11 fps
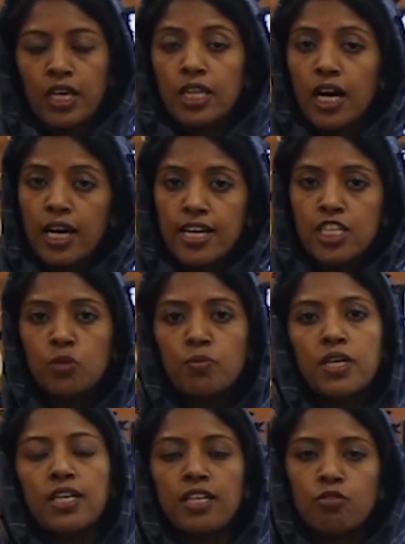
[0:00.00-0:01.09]
The
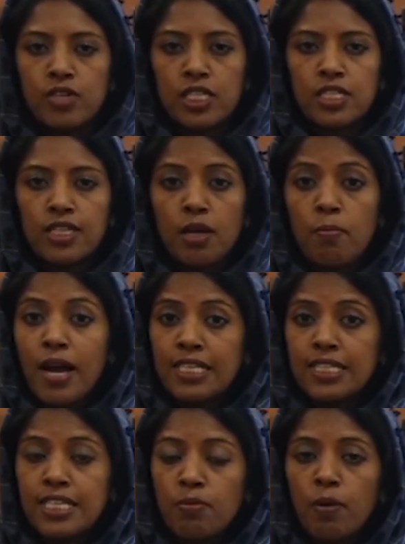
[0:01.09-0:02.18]
arrangement in which the
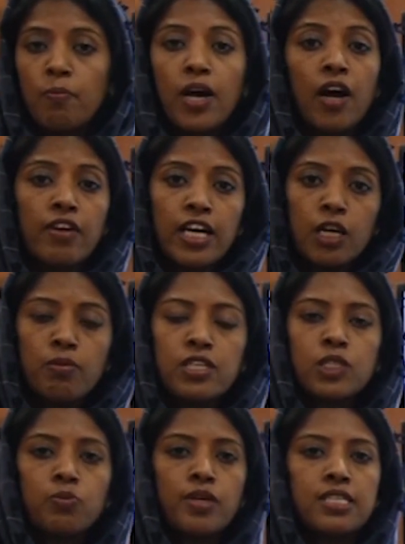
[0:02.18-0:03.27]
maximum available
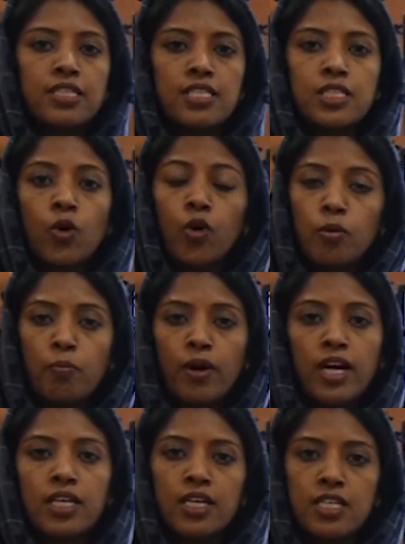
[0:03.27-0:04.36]
space is
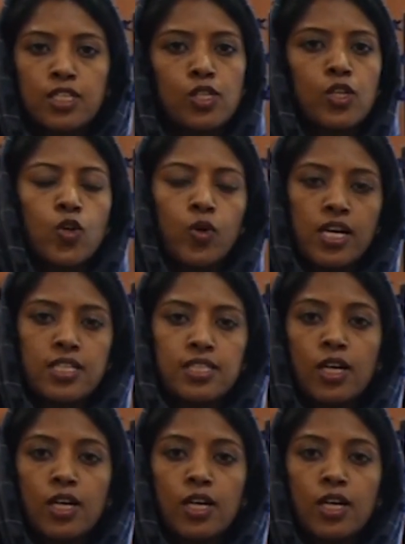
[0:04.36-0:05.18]
occupied is known as